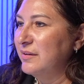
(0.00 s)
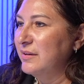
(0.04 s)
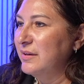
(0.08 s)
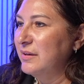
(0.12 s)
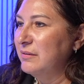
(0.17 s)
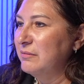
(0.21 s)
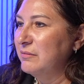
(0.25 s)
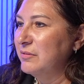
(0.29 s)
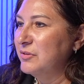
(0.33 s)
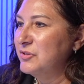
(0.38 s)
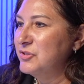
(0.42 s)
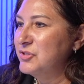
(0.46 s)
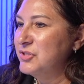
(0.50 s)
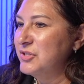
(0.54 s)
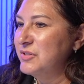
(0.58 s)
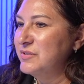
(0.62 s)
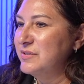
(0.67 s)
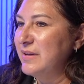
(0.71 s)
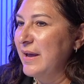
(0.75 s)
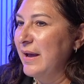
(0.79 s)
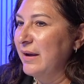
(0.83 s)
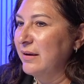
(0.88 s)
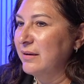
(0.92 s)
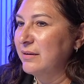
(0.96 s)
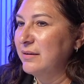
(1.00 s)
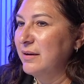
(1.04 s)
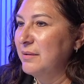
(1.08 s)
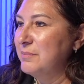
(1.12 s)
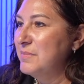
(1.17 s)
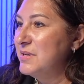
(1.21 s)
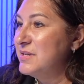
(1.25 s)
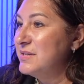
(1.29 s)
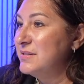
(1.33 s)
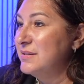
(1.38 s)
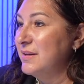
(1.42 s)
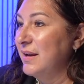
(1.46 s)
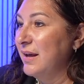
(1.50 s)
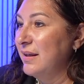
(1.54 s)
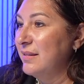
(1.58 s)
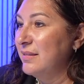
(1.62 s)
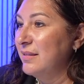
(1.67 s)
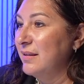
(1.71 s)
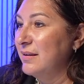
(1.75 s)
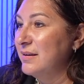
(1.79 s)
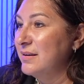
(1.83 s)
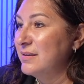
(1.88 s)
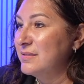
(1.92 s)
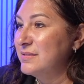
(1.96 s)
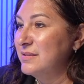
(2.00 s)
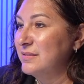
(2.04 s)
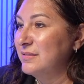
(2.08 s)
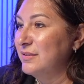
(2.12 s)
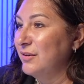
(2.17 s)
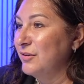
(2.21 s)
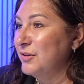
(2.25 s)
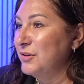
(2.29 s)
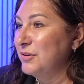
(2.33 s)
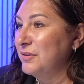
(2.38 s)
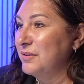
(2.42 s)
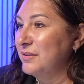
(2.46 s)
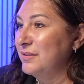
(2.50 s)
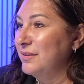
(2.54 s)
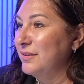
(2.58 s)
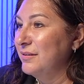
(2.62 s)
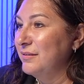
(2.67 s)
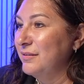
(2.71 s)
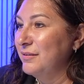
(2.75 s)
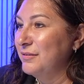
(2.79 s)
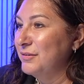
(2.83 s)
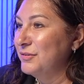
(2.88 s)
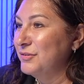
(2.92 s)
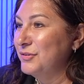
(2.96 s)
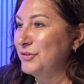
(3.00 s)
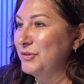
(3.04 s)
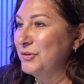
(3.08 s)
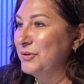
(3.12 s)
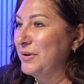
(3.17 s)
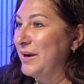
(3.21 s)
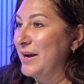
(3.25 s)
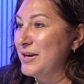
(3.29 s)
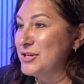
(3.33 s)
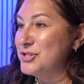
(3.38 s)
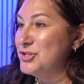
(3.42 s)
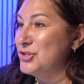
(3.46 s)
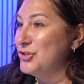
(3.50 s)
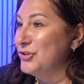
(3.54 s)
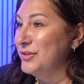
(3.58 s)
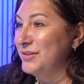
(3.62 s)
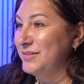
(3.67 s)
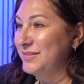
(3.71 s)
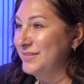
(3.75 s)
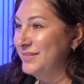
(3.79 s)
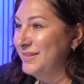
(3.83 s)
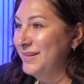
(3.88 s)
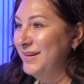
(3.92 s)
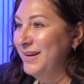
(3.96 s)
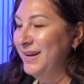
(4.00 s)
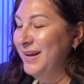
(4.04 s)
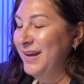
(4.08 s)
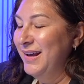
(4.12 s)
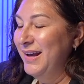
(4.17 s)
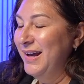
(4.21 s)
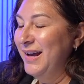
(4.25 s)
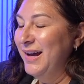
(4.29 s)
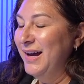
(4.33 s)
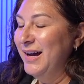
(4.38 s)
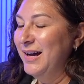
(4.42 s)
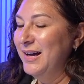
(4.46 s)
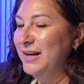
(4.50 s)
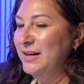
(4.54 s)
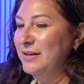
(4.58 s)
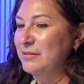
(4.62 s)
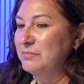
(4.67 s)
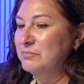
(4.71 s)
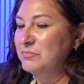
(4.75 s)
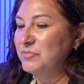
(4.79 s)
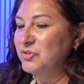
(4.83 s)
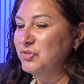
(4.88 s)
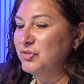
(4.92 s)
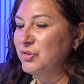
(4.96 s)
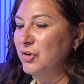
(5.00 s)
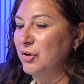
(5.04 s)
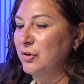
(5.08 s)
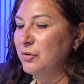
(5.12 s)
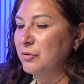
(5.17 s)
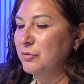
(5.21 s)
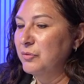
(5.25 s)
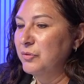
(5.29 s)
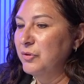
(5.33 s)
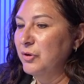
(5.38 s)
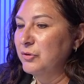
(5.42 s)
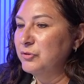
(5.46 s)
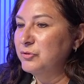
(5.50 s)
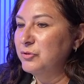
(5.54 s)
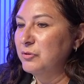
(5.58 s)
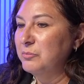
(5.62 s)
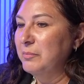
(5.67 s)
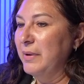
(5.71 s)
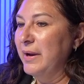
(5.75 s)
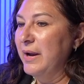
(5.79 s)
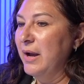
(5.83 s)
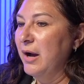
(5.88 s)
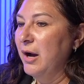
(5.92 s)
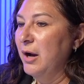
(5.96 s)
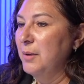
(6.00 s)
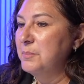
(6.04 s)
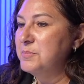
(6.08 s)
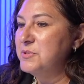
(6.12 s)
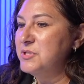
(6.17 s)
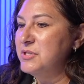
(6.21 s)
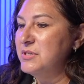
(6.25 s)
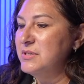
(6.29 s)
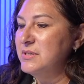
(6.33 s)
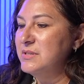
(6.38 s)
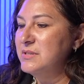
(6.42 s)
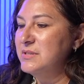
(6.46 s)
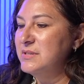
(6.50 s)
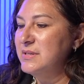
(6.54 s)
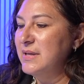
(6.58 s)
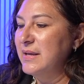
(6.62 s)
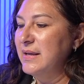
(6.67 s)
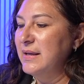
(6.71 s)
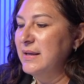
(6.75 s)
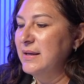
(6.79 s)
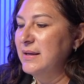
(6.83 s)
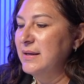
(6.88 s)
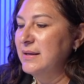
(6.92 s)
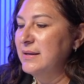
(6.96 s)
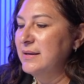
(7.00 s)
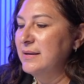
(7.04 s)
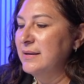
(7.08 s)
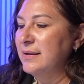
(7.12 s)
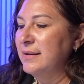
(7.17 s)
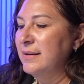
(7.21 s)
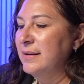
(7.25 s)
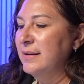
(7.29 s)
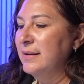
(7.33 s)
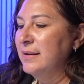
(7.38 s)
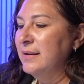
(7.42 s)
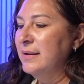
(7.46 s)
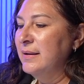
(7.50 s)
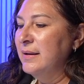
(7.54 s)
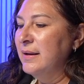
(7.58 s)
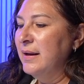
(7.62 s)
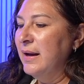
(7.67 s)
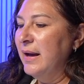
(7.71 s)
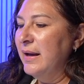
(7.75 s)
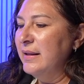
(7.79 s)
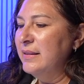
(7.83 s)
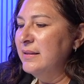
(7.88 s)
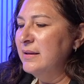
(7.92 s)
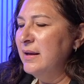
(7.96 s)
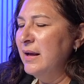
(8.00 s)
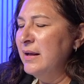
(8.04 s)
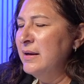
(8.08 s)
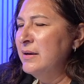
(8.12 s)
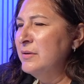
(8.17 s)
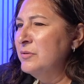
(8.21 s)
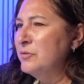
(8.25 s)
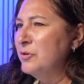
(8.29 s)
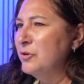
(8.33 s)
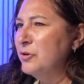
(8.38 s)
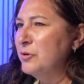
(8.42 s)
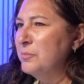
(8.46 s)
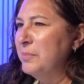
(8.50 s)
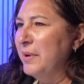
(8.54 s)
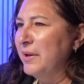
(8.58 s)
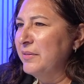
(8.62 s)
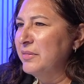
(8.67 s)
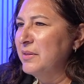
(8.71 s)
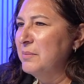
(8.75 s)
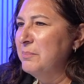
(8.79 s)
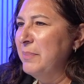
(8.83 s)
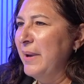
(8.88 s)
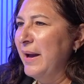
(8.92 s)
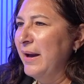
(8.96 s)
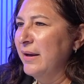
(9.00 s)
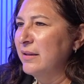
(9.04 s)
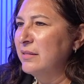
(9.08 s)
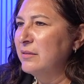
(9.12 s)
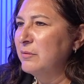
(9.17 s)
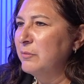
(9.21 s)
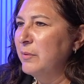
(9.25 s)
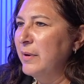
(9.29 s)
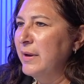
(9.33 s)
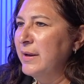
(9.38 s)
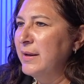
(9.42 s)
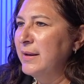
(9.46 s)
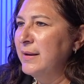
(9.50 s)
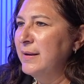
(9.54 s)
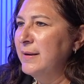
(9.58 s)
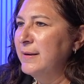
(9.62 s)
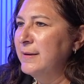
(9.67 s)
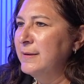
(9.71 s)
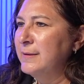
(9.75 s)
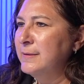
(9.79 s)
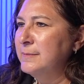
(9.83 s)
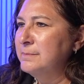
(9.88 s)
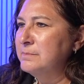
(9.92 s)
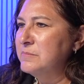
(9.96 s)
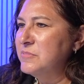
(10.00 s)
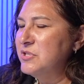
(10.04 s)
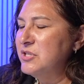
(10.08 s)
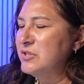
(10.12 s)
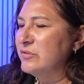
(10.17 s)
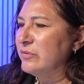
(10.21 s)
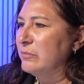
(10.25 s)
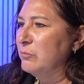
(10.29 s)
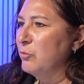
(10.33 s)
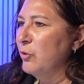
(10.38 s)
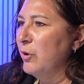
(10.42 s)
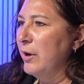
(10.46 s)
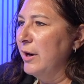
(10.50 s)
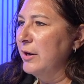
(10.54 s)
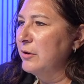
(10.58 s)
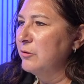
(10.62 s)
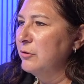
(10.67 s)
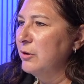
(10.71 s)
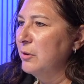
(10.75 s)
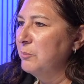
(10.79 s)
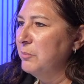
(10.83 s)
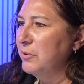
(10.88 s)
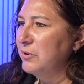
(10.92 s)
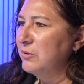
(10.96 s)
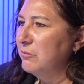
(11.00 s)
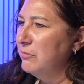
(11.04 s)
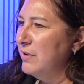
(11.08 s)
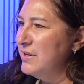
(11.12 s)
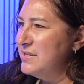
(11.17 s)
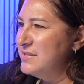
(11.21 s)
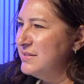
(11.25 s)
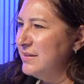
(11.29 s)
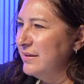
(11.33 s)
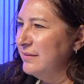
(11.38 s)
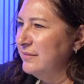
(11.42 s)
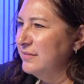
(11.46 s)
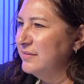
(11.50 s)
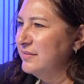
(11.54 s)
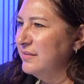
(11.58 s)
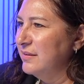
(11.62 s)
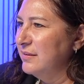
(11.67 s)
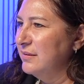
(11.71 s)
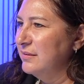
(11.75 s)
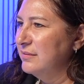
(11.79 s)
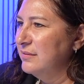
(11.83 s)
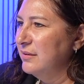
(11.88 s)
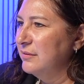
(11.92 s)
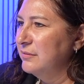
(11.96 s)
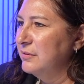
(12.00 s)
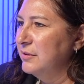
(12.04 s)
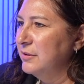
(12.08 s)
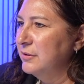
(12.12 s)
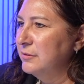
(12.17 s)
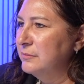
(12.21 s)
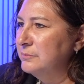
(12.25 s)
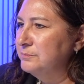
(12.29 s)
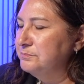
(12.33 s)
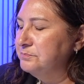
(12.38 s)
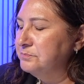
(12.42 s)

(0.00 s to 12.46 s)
it was just academics and athletics. That's all you could do. There was no extras. Mm-hmm. So those were my options. And I don't know about the pathway, just from where I grew up on the west side of San Antonio,